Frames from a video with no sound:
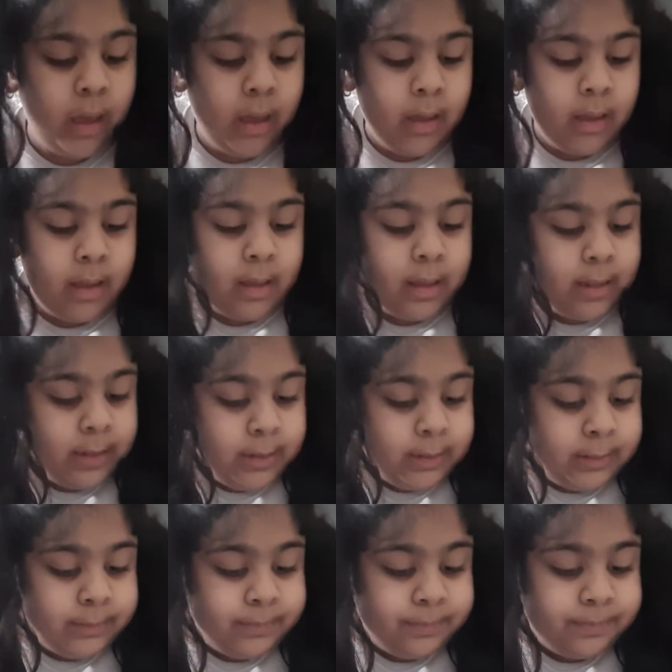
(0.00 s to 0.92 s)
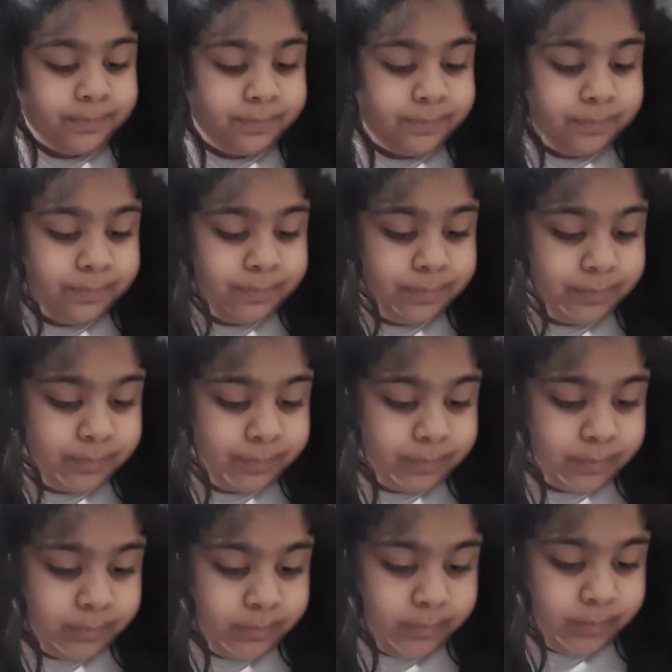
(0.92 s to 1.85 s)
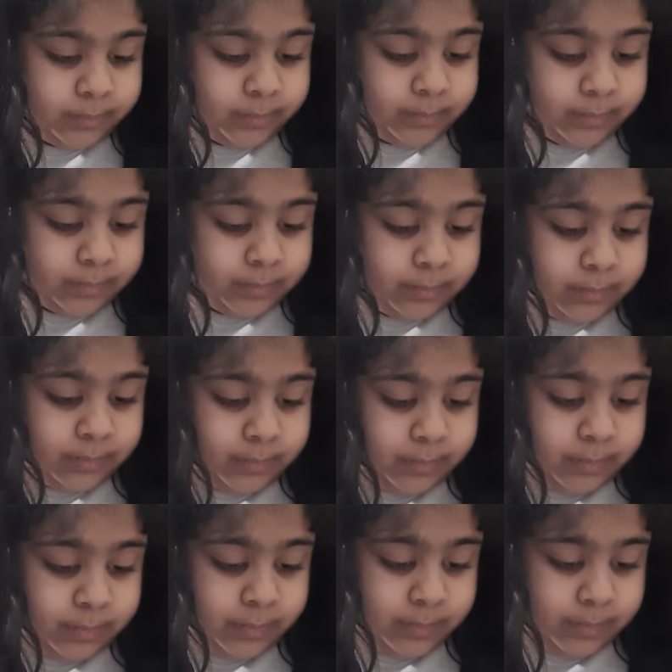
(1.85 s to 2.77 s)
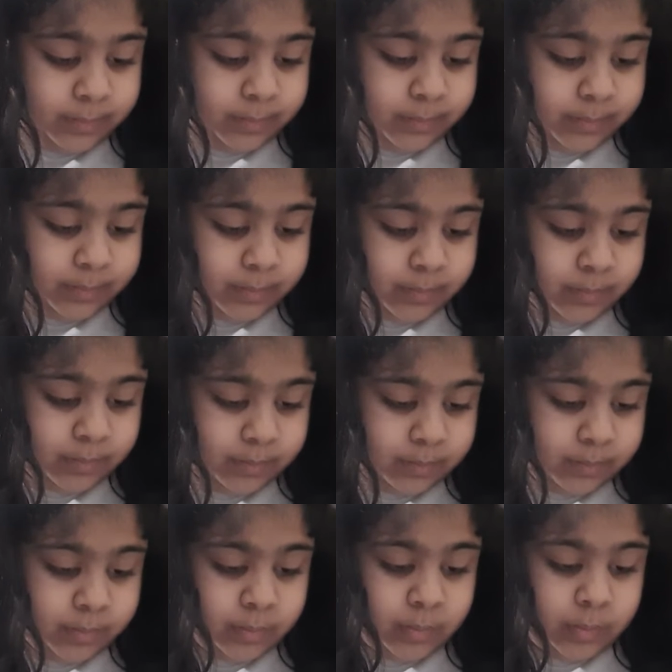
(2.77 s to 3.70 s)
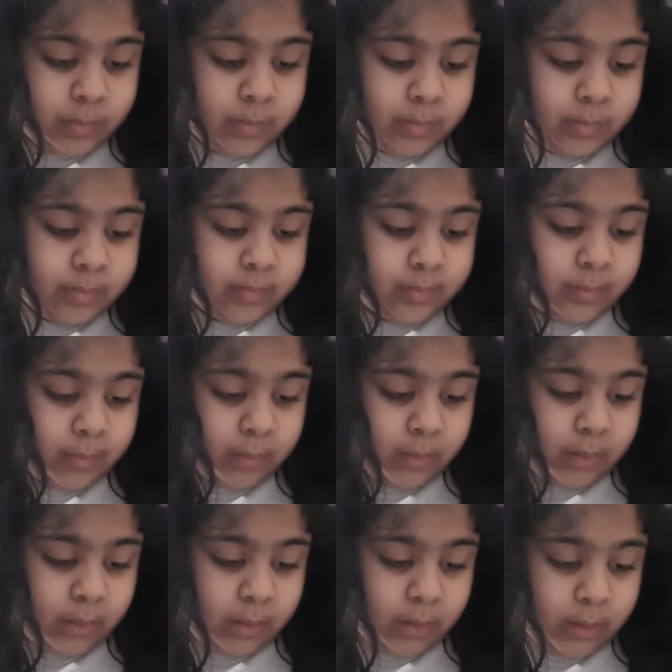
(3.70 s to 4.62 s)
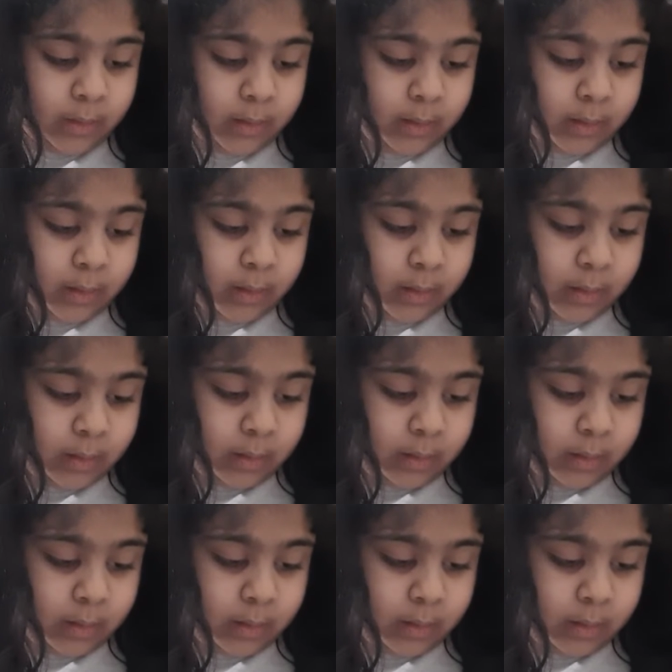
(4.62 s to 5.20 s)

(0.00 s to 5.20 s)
No one is speaking in this clip.